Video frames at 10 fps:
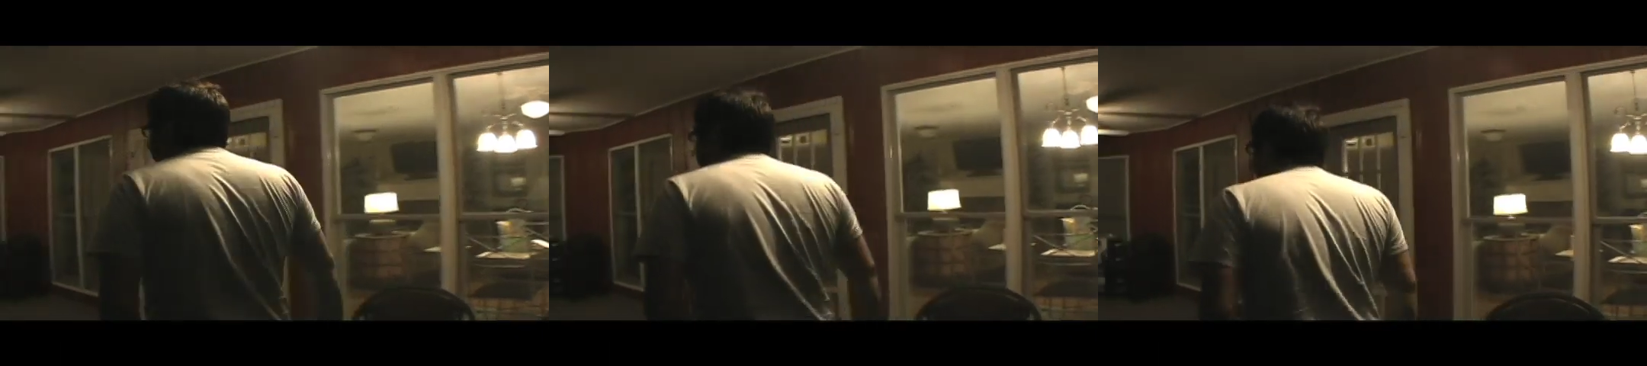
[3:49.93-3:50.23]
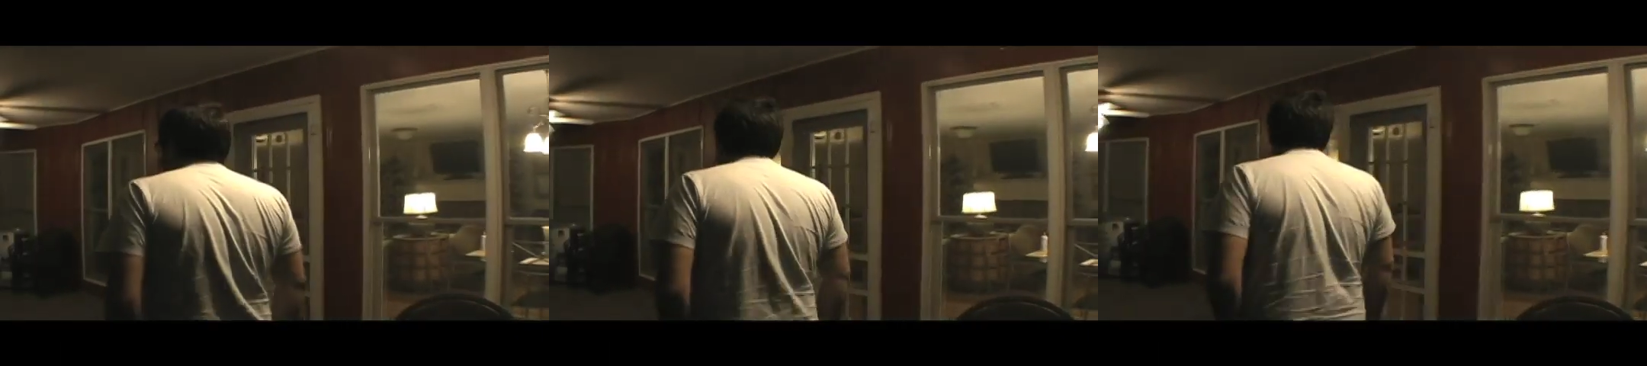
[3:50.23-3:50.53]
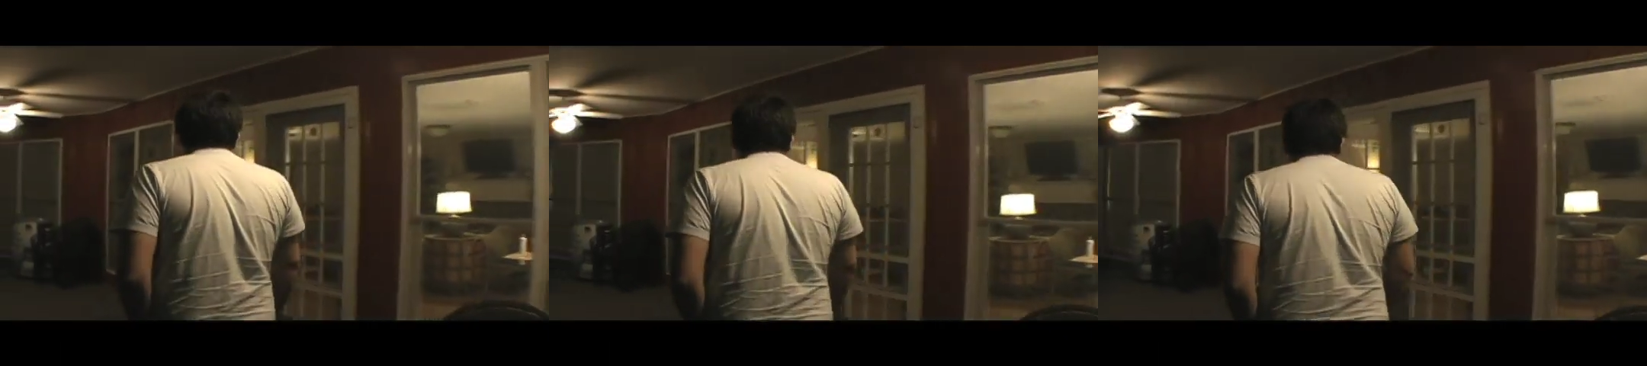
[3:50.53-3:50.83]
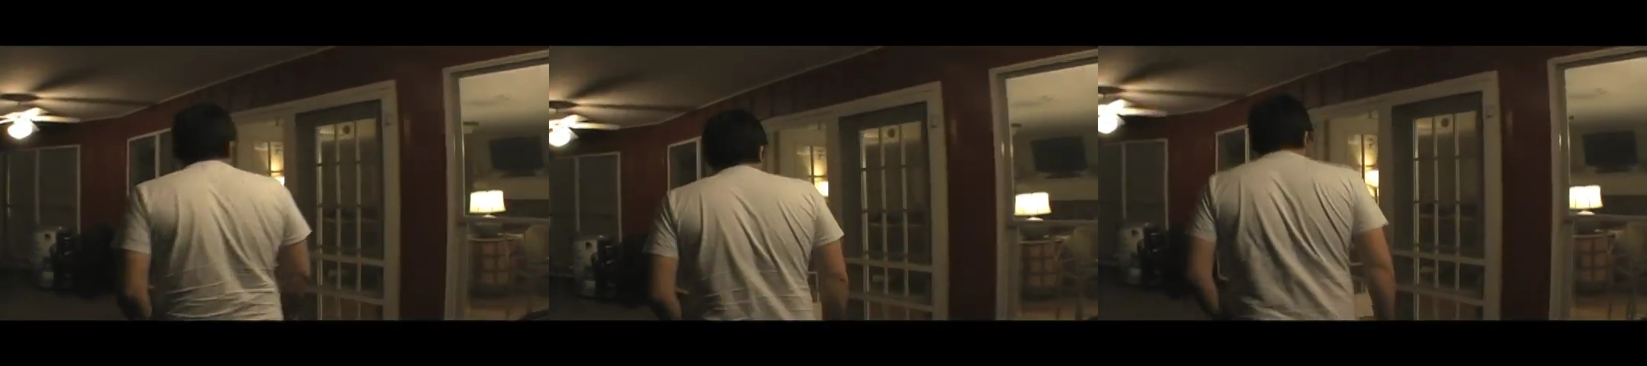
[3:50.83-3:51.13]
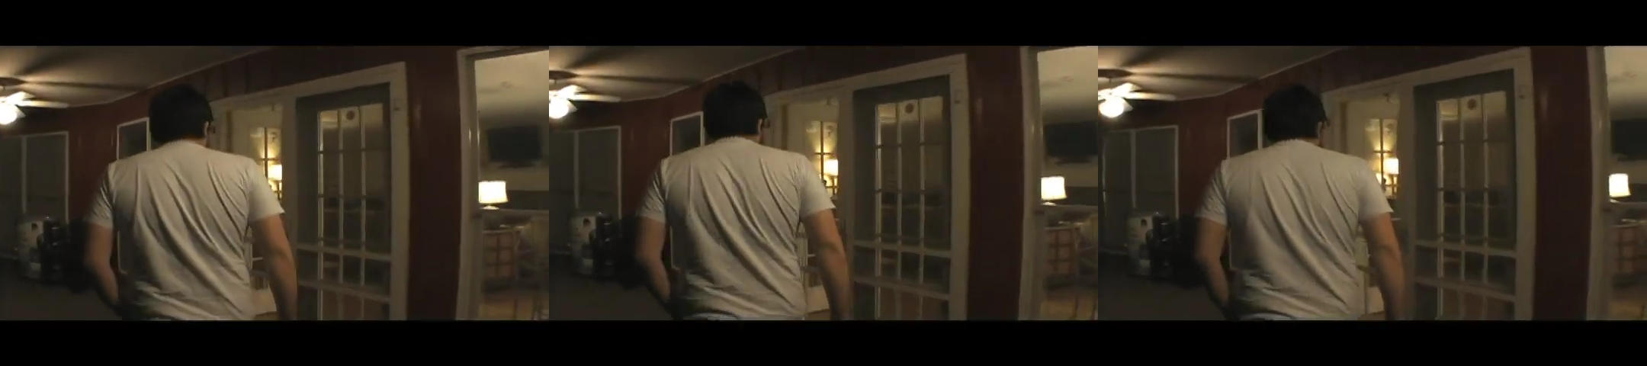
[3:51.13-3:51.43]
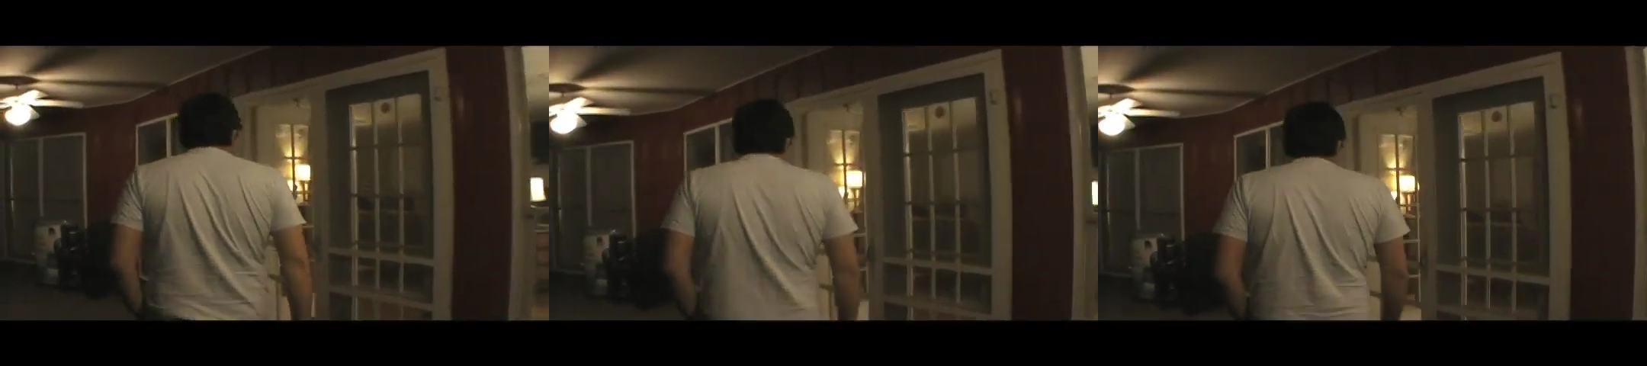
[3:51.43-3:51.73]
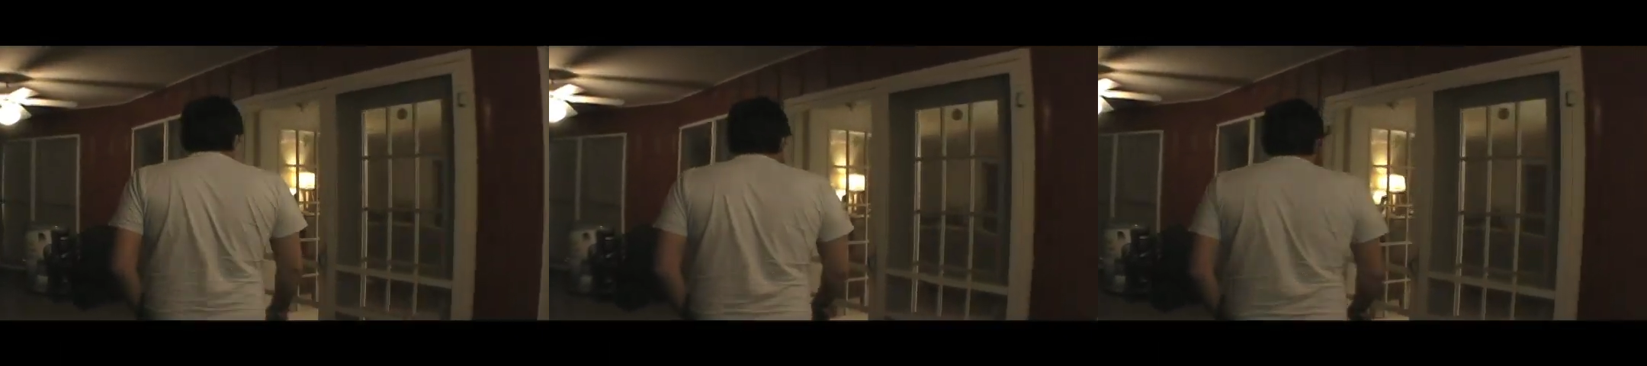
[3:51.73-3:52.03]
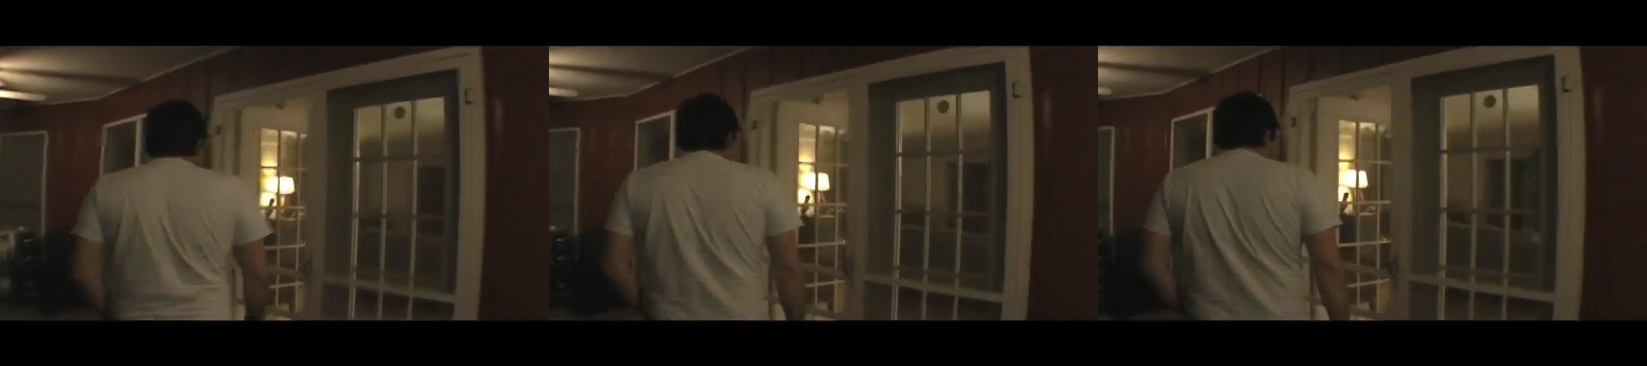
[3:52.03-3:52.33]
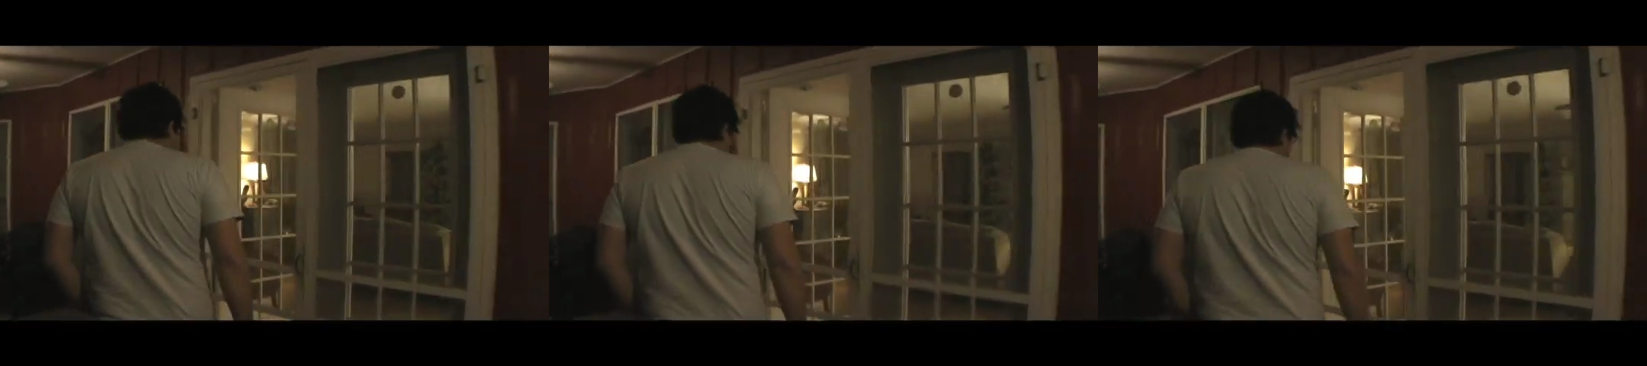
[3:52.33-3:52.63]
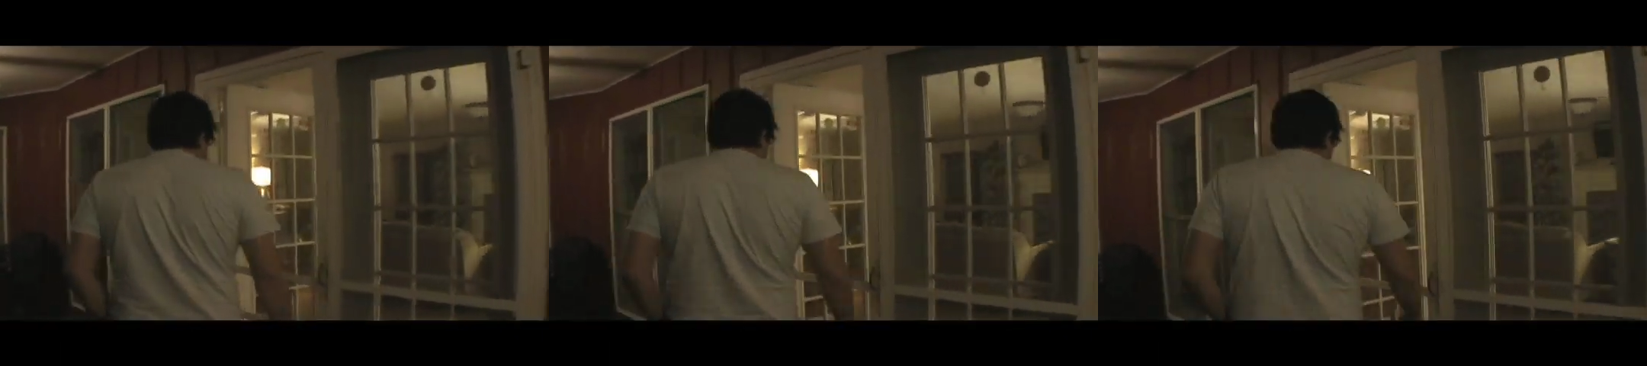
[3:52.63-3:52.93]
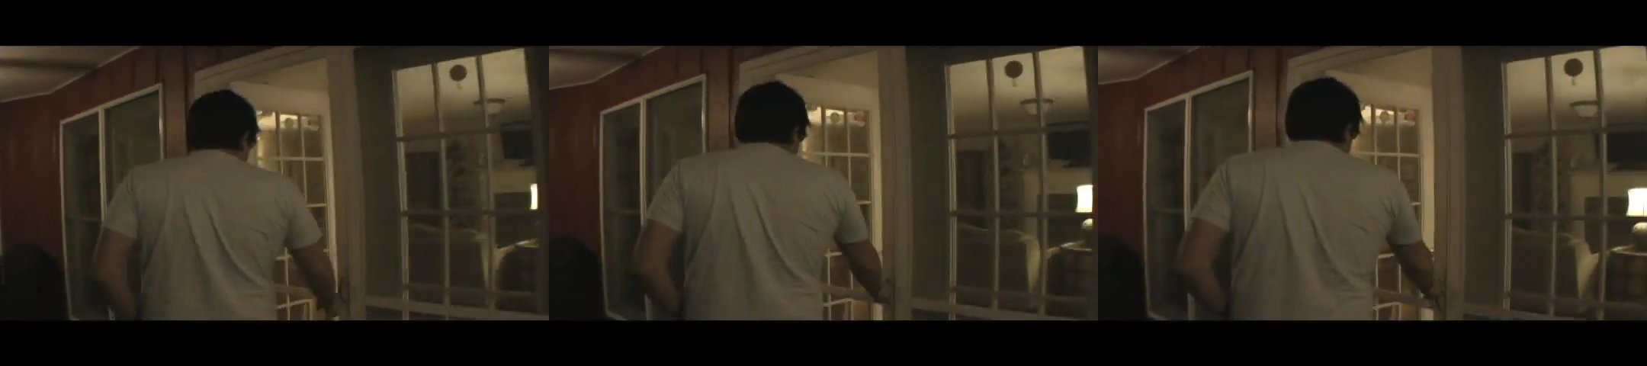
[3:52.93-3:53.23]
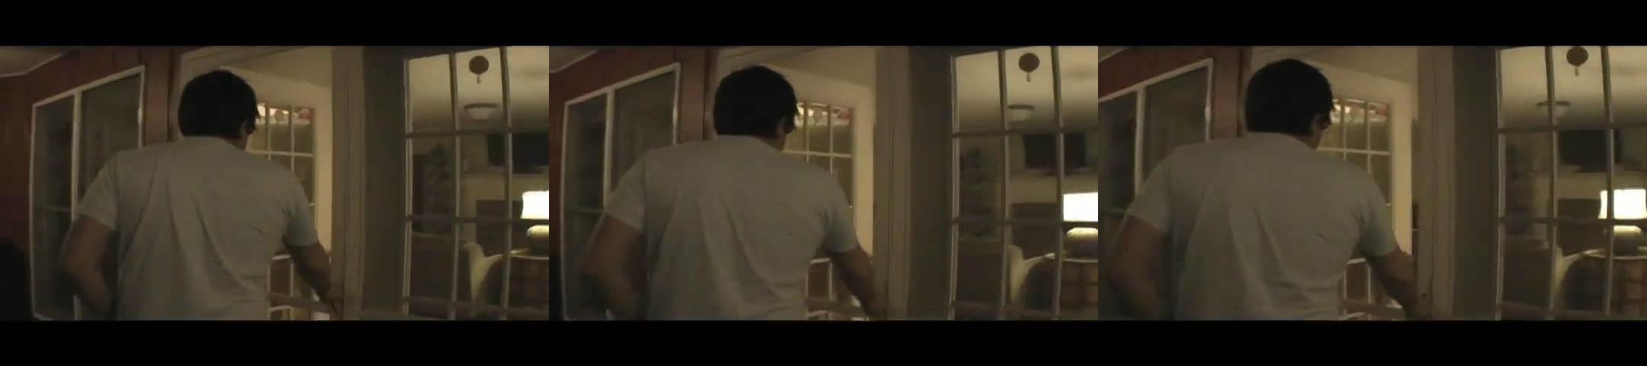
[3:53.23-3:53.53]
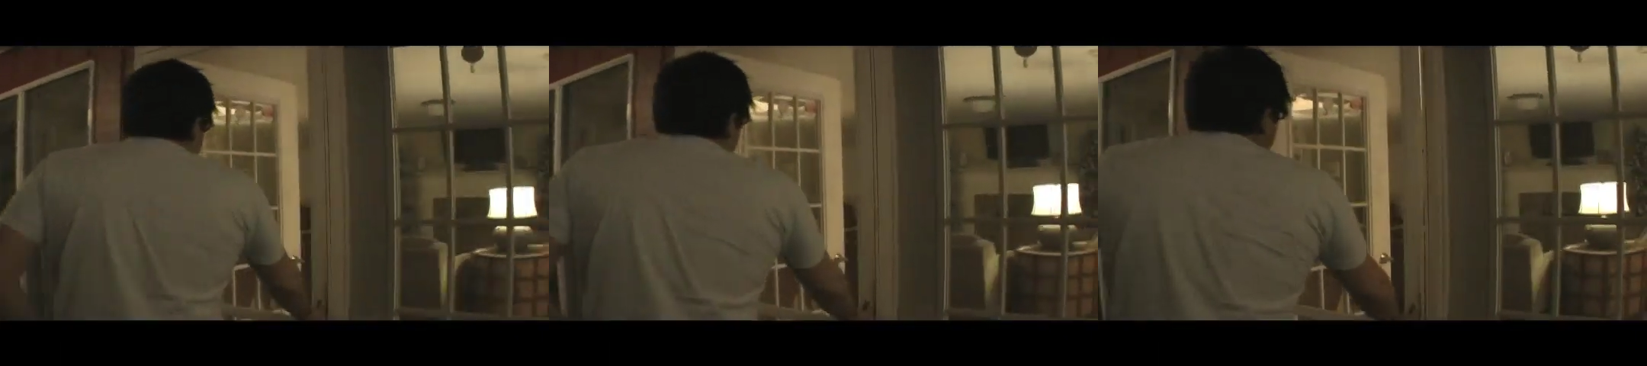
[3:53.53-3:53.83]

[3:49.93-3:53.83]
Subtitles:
(no speaker visible)